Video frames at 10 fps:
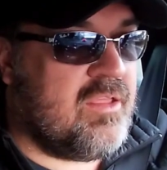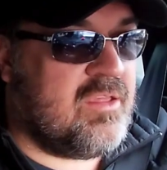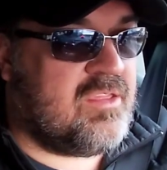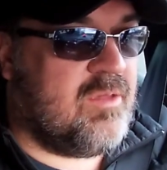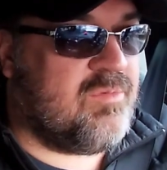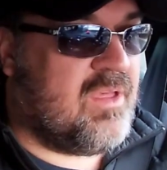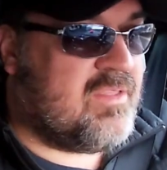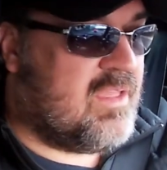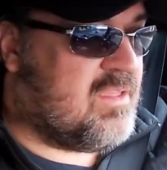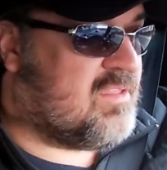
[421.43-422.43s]
and it just seems
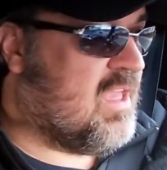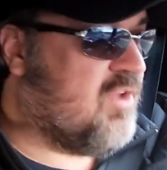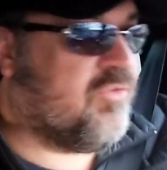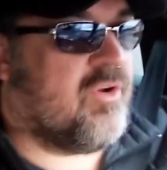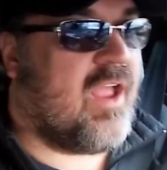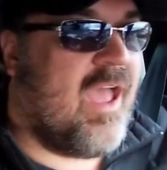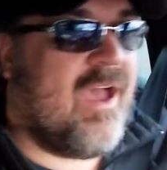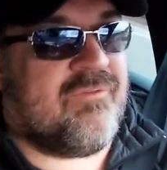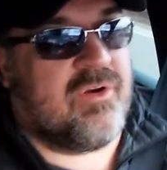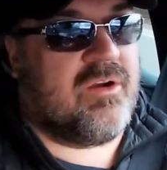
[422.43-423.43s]
like they just take
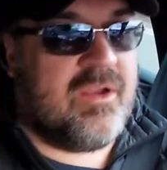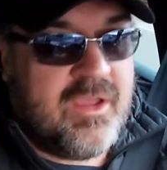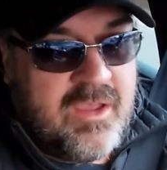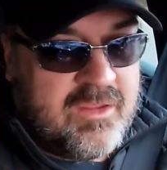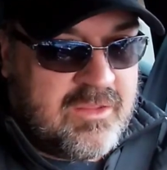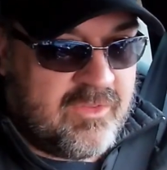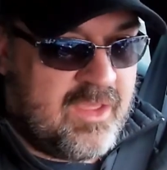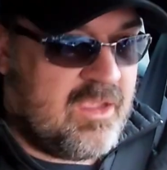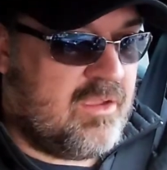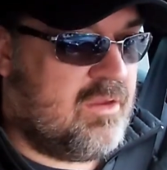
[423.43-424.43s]
forever to,
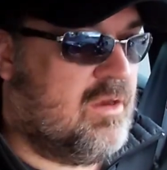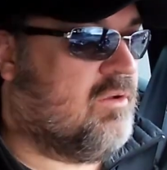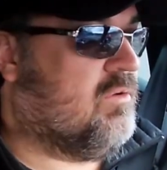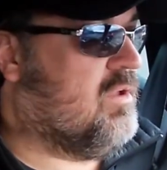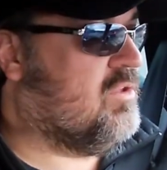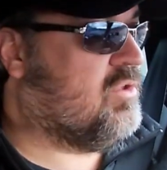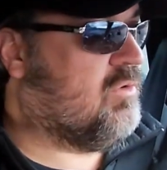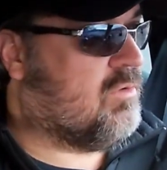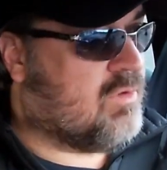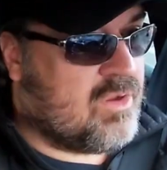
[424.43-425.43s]
like, you know, issue
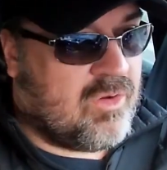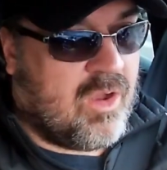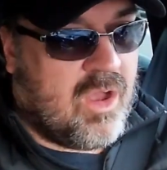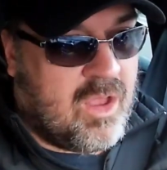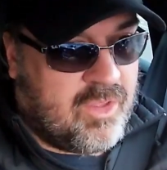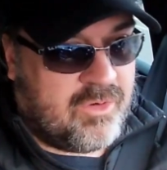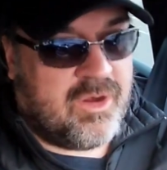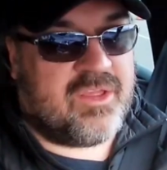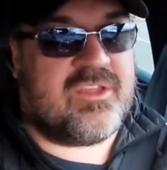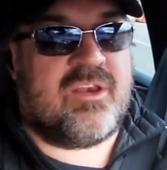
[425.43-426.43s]
a recall or
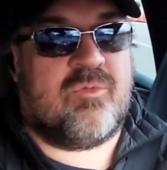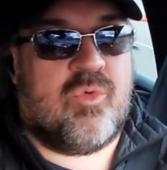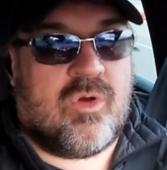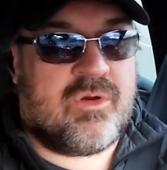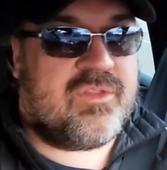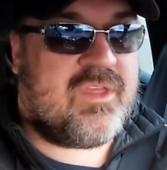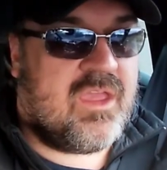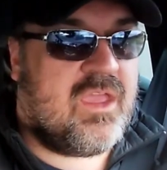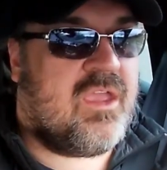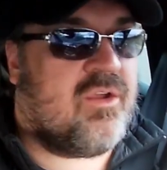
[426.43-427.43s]
extended
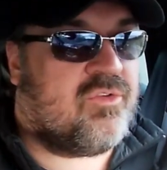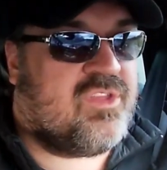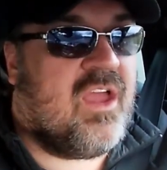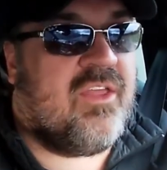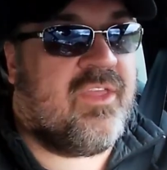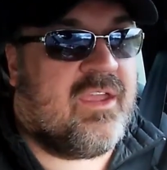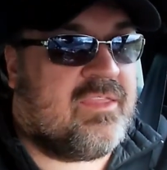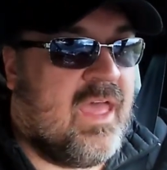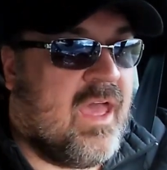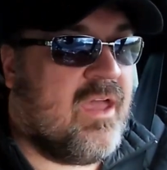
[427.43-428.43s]
warranty or something like
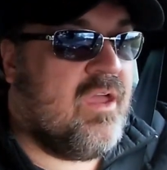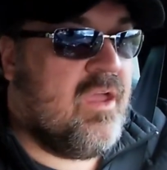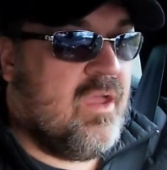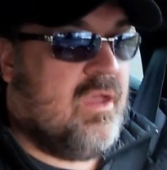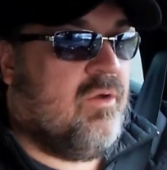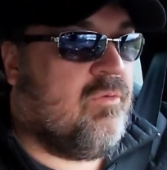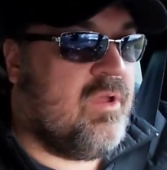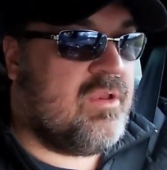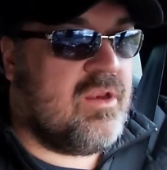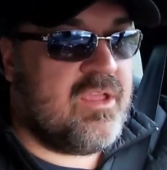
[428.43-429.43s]
that.
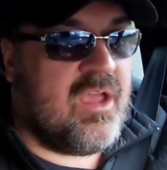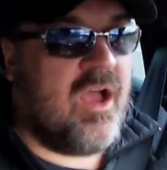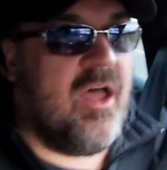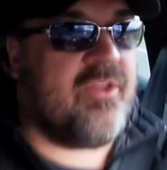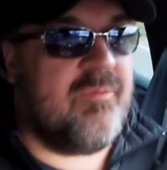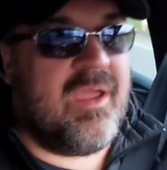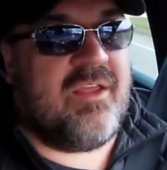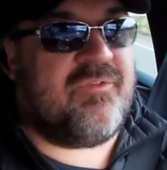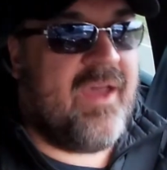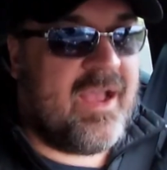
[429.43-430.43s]
When you get other
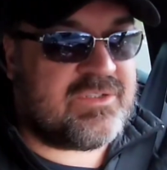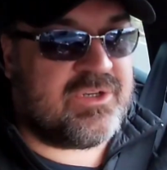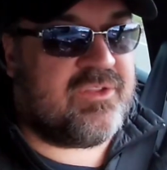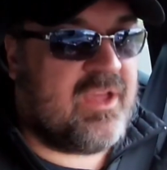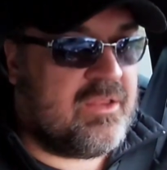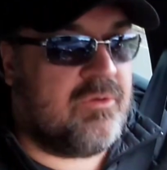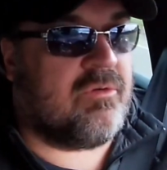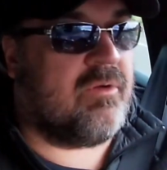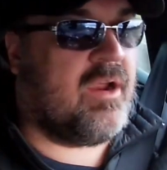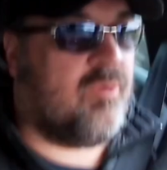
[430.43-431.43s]
manufacturers that do it
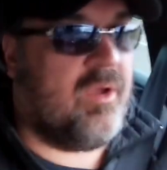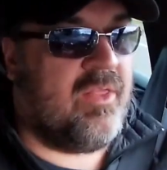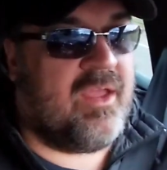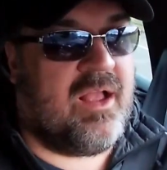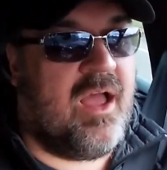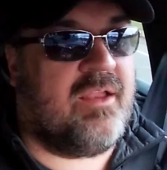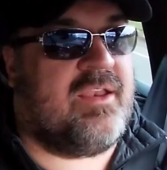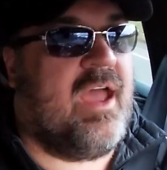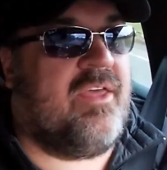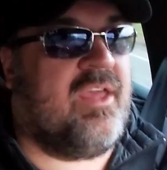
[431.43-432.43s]
right away, like
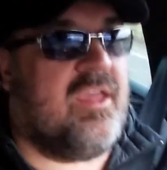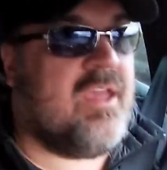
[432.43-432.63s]
Hyundai,